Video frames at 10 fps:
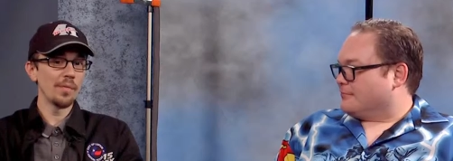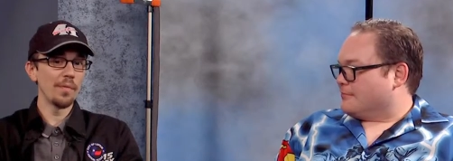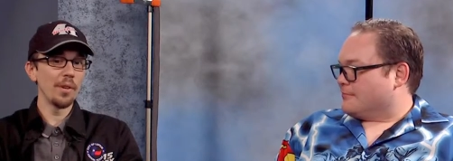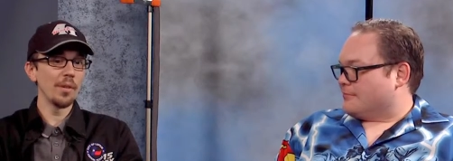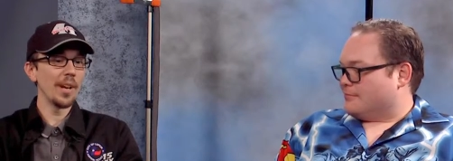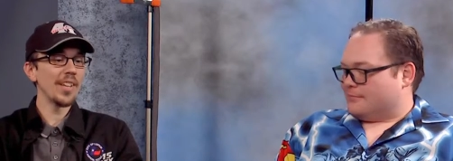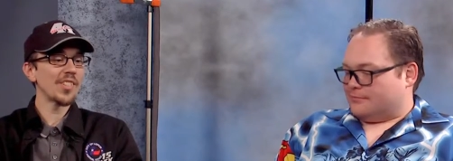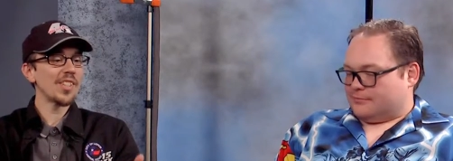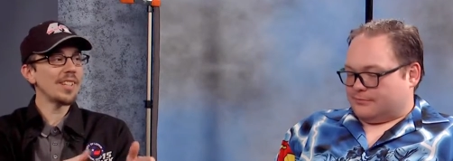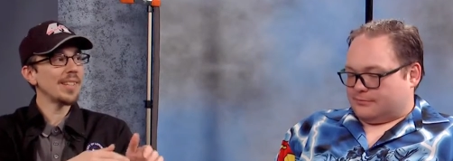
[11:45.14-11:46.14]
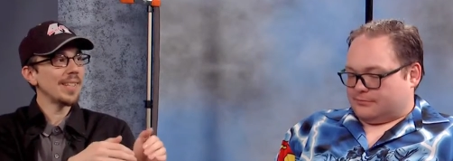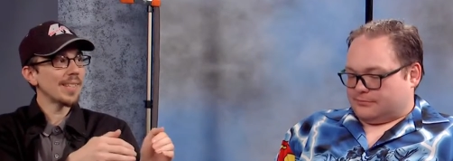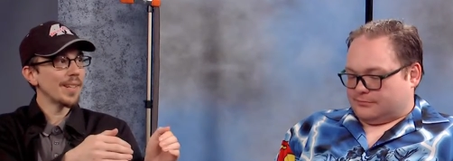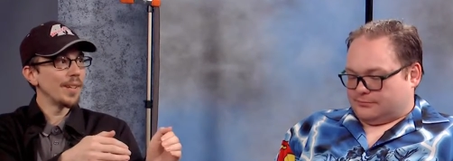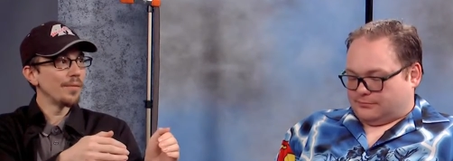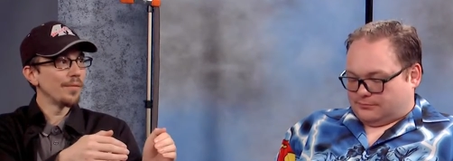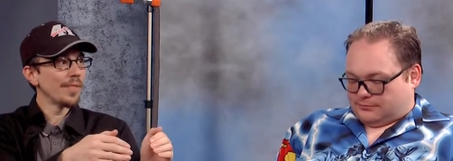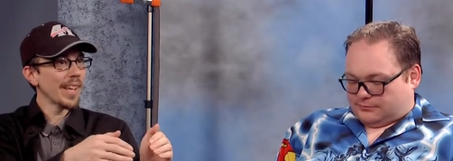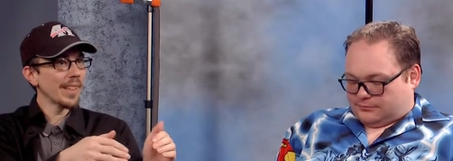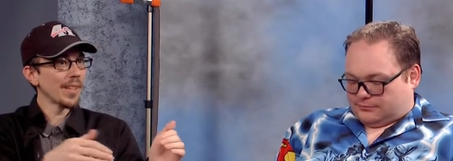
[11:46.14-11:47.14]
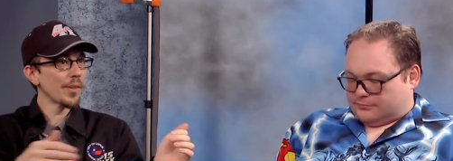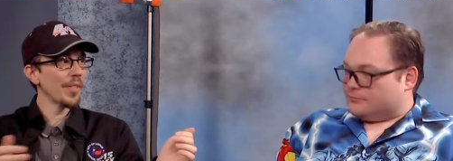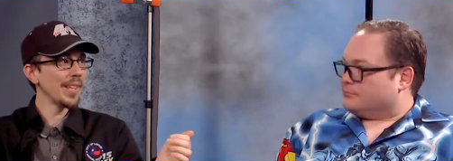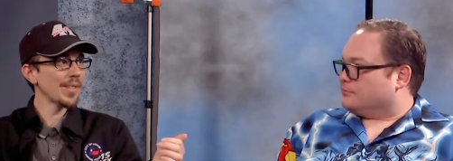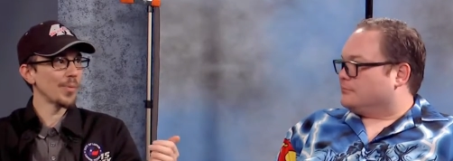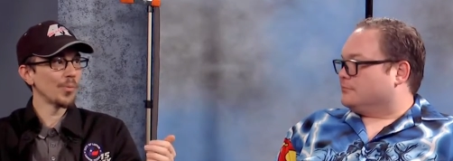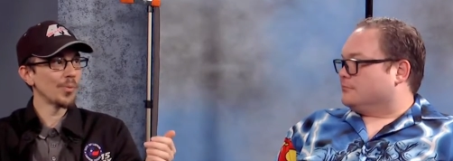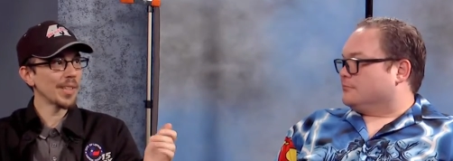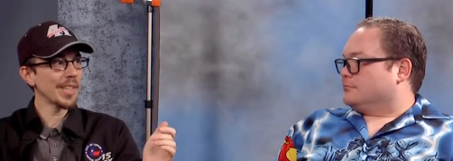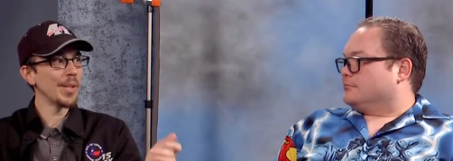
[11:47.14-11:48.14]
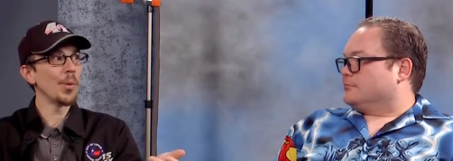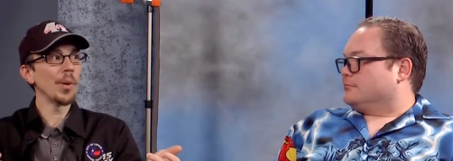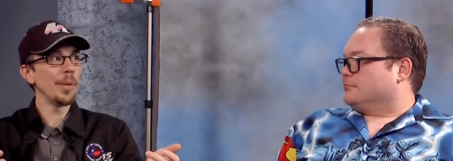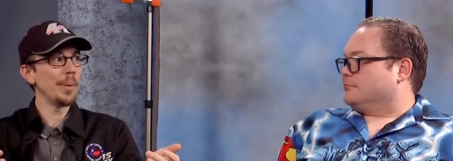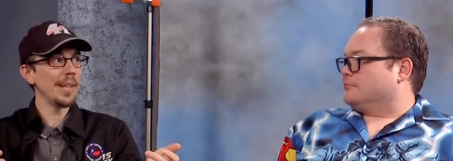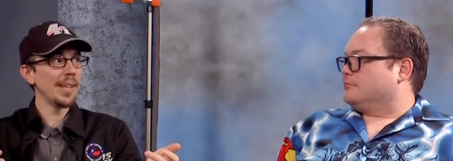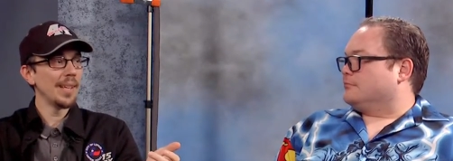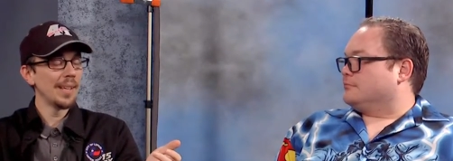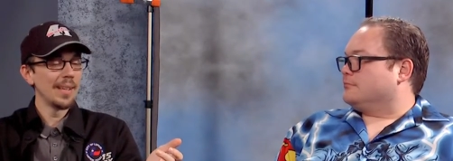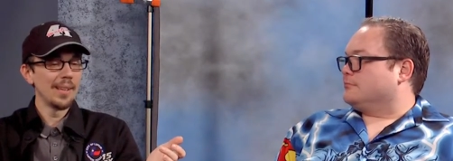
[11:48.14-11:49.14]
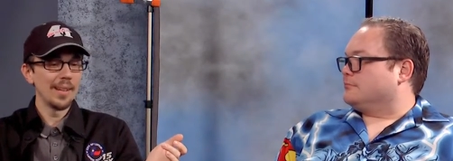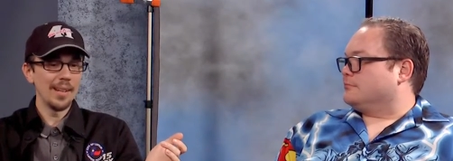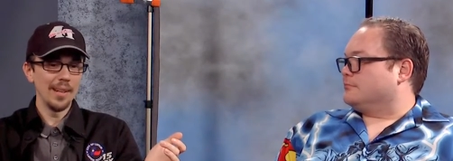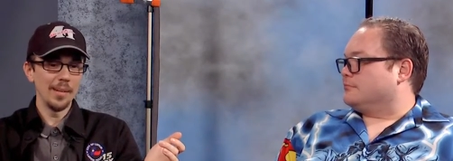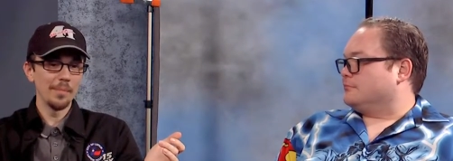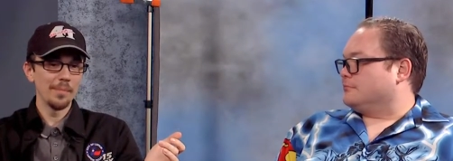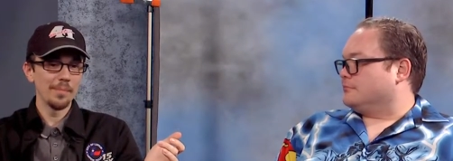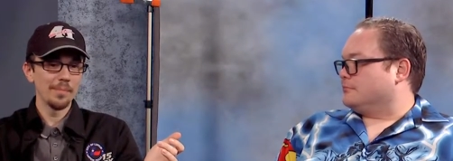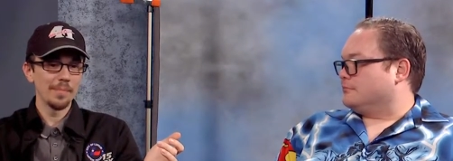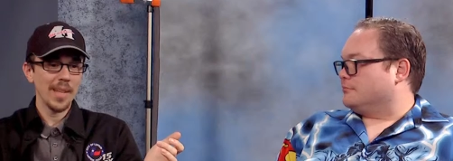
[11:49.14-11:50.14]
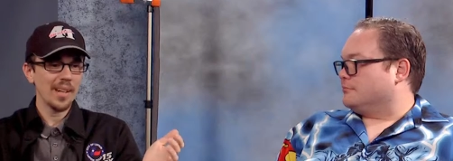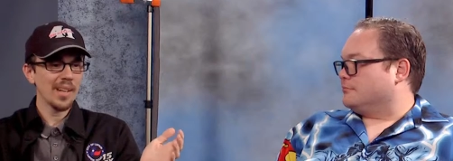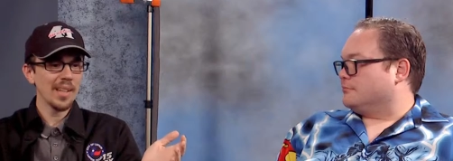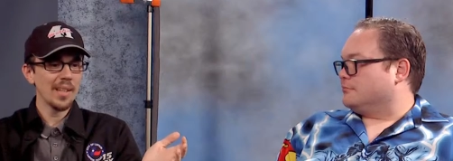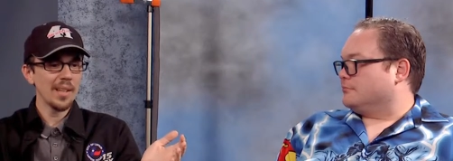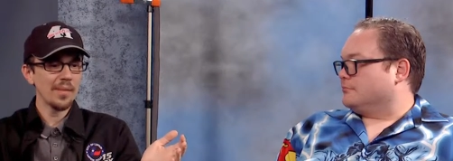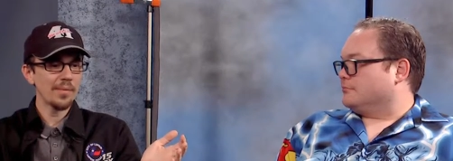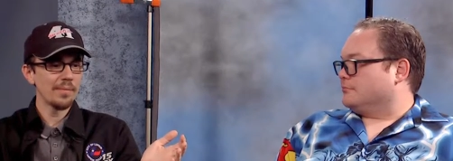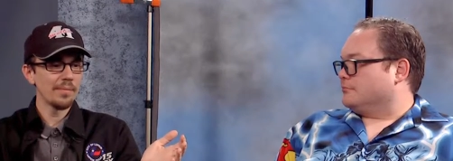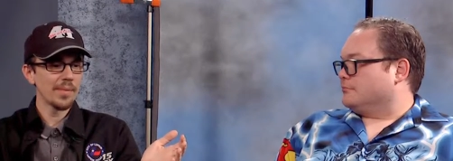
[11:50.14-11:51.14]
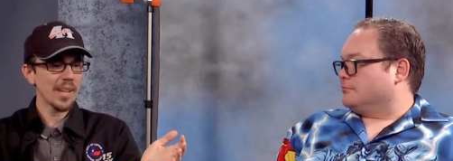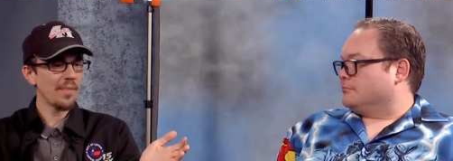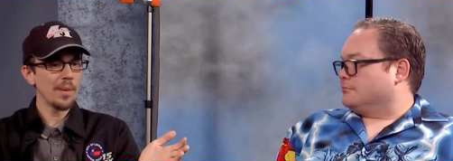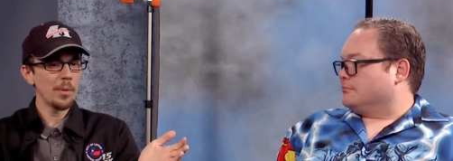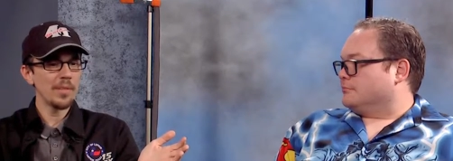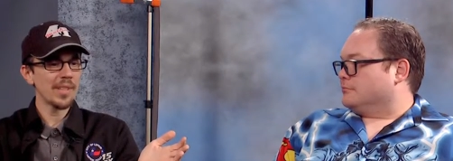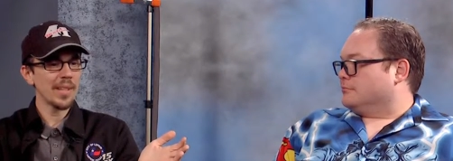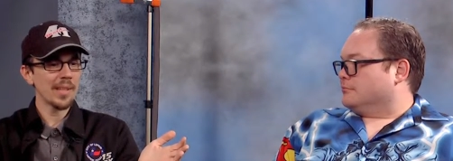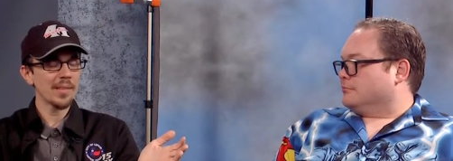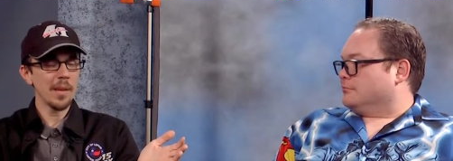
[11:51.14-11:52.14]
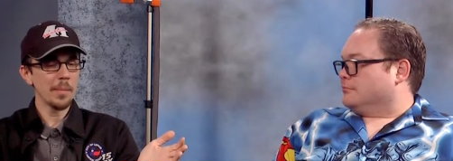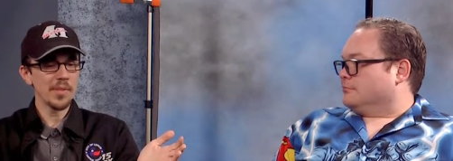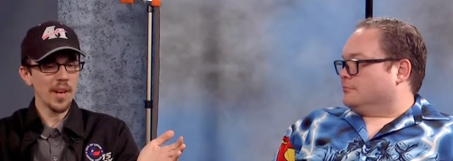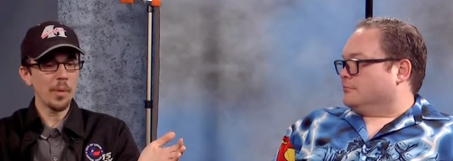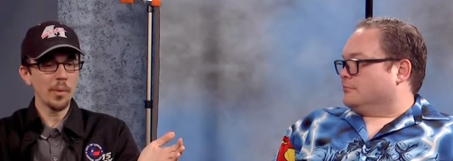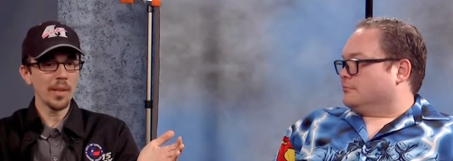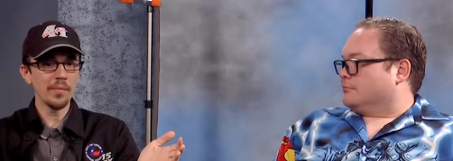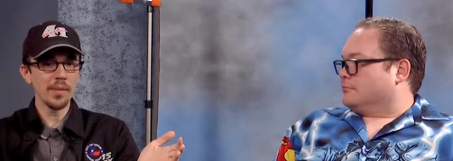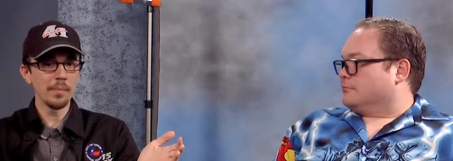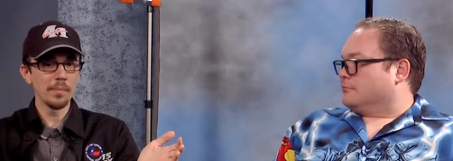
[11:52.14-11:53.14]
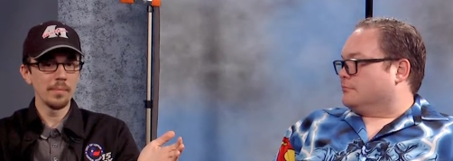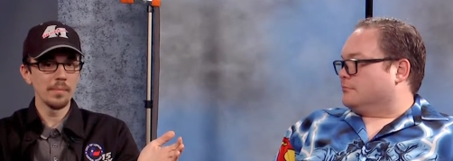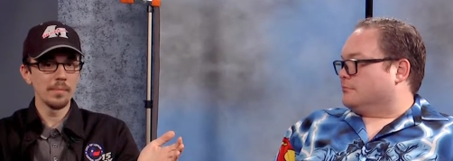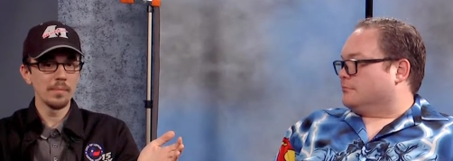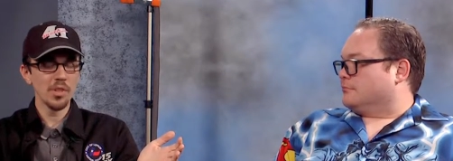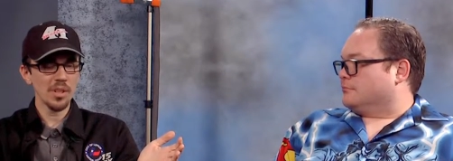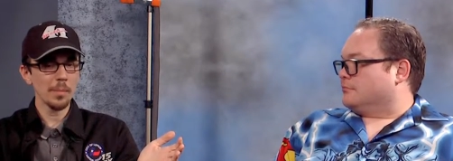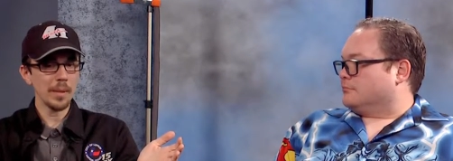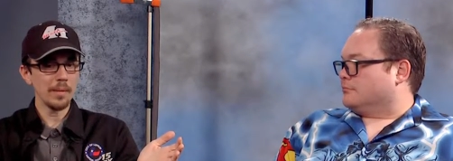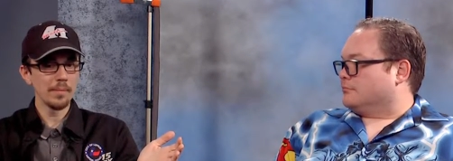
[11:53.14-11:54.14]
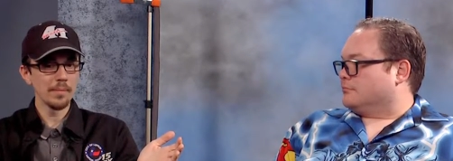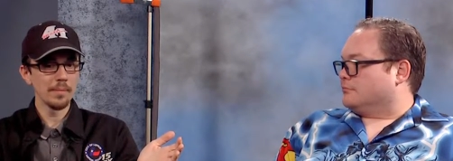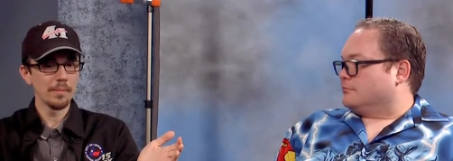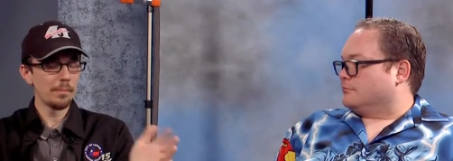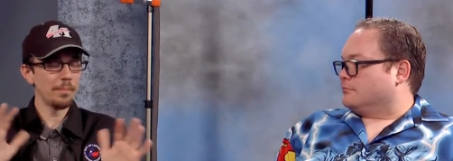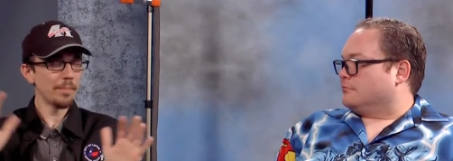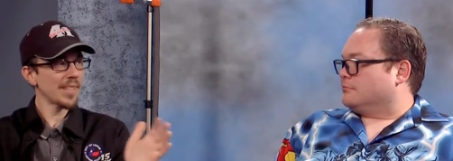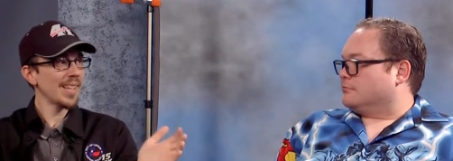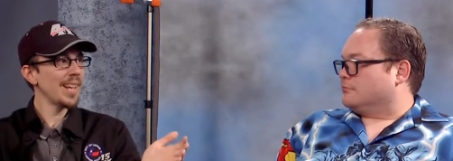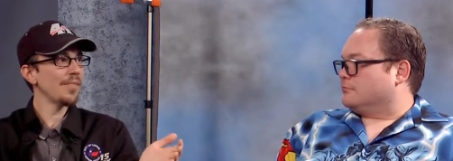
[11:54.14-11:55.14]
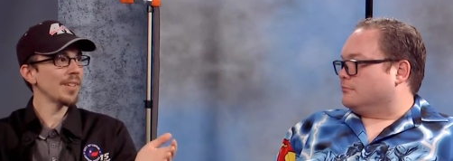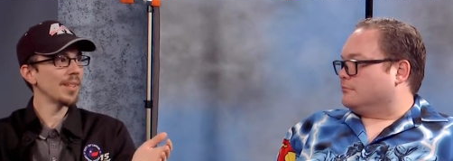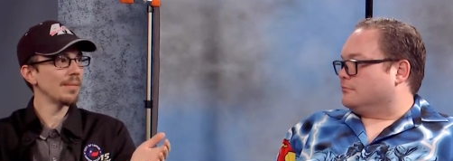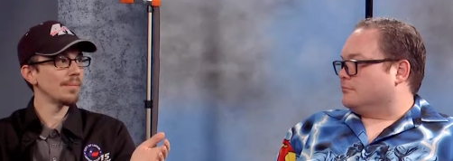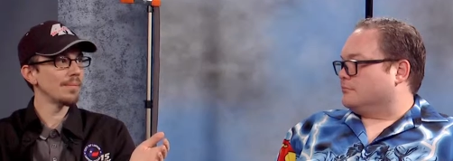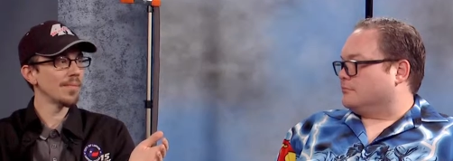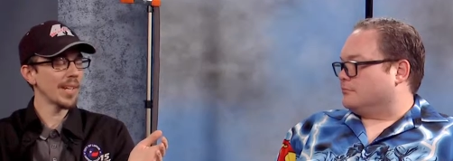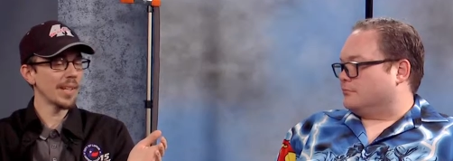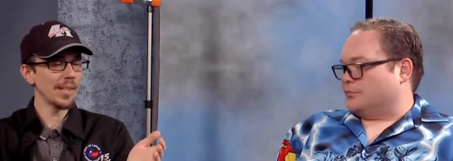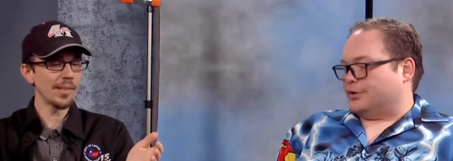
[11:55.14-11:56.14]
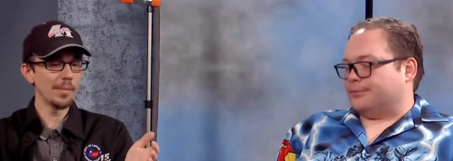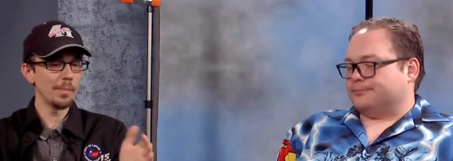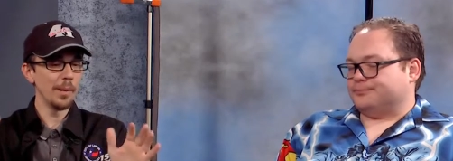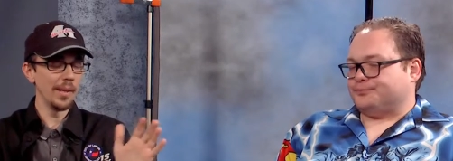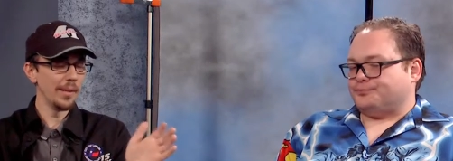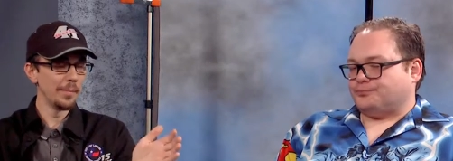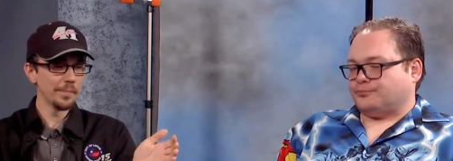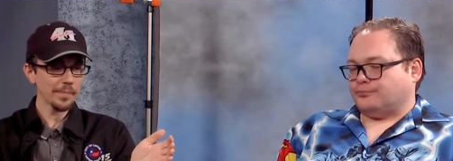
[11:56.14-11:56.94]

Speaker 1: for a series of like little things that really annoyed me, um, and oddly enough, sci-fi movies getting a snub is not one of them. Should have been, because they never get recognition. Yeah. But